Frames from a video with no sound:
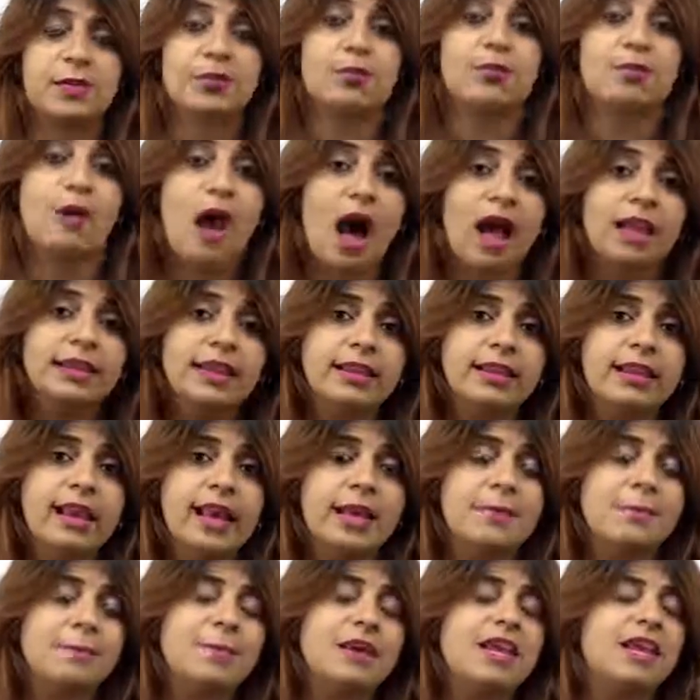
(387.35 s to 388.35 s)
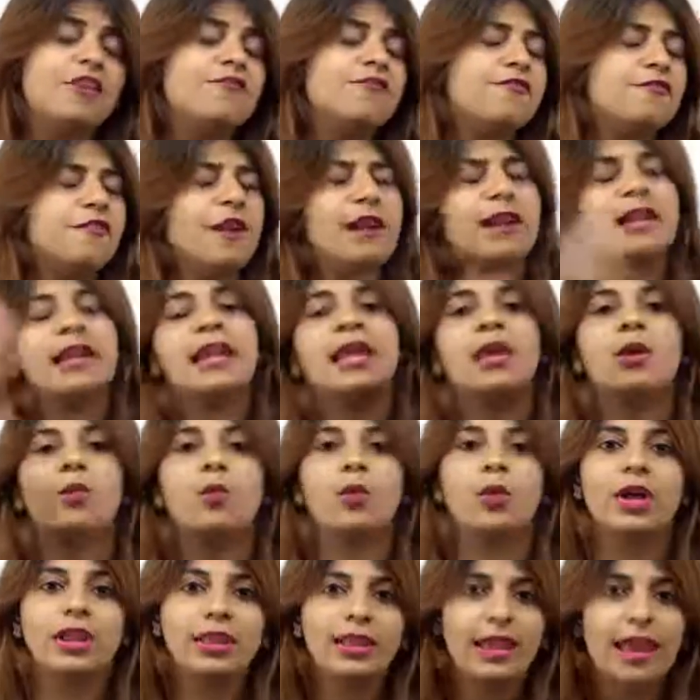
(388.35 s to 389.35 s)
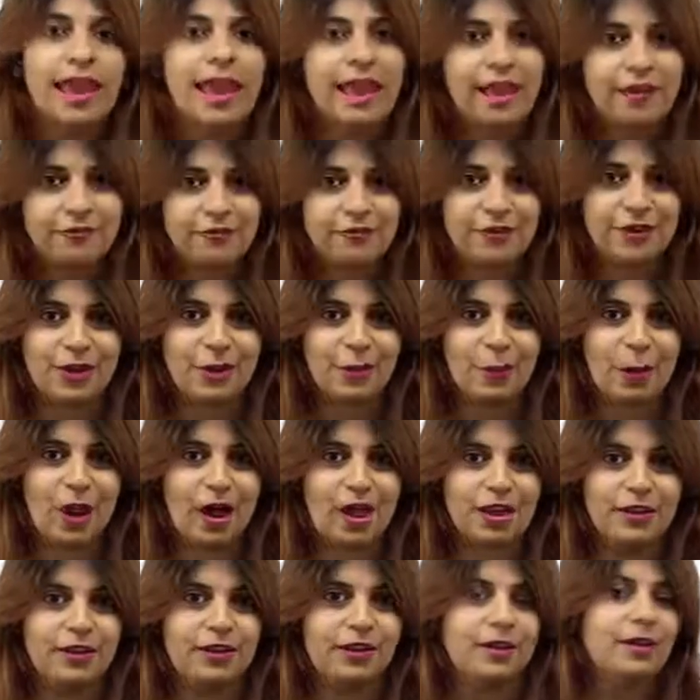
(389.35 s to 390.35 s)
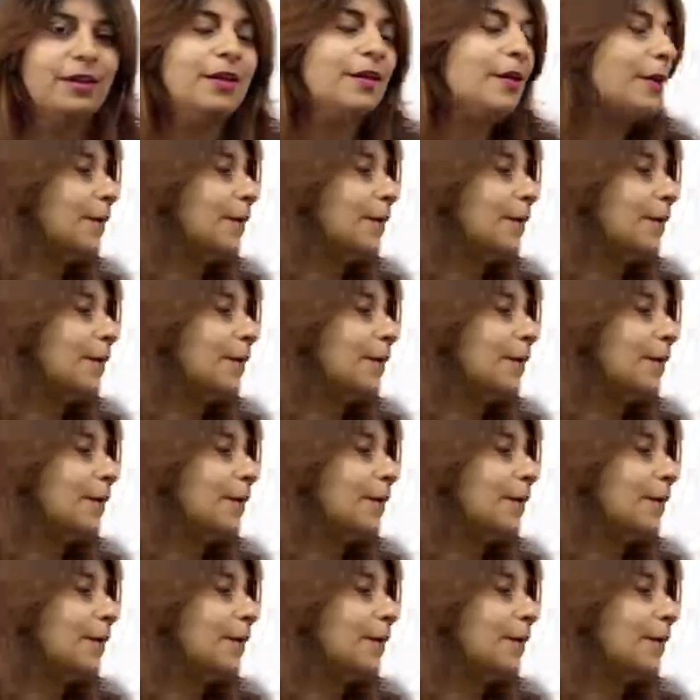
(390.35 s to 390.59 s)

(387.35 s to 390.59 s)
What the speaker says: rather than being friendly with everyone.